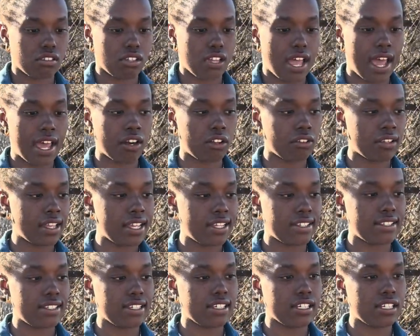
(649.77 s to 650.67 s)
I don't like
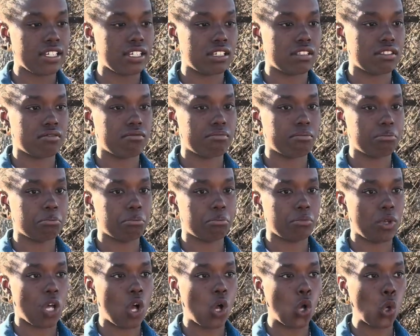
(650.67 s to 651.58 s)
seeing
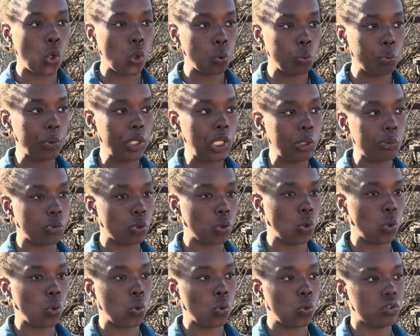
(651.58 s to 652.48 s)
old
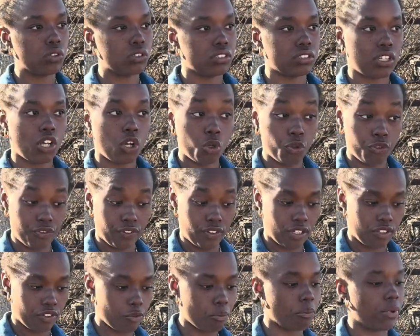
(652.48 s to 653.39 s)
people, no
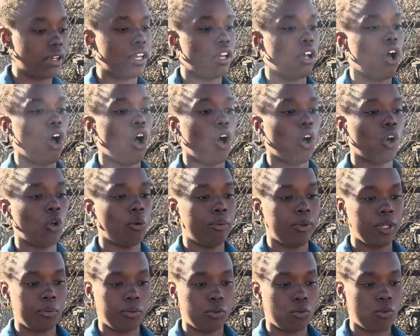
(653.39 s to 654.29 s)
offense, but old
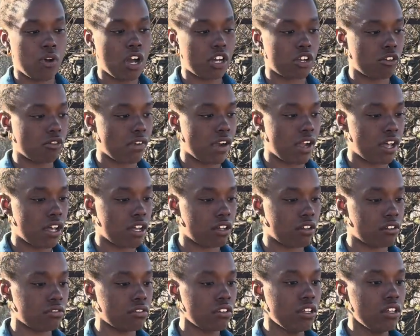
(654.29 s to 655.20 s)
people walk around